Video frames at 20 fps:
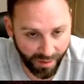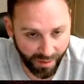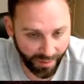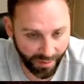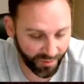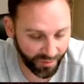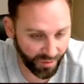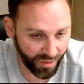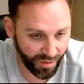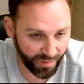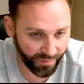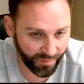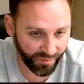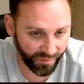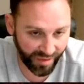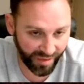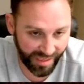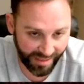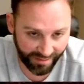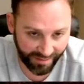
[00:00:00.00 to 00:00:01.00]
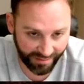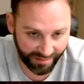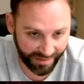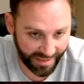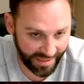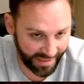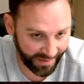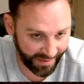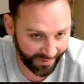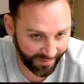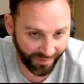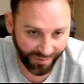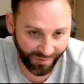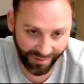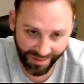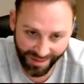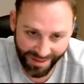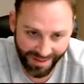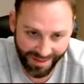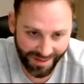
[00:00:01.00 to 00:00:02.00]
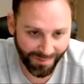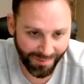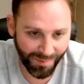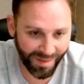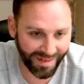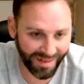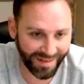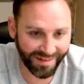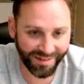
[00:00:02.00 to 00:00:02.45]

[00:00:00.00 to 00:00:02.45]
I'm sure you've seen in lanes many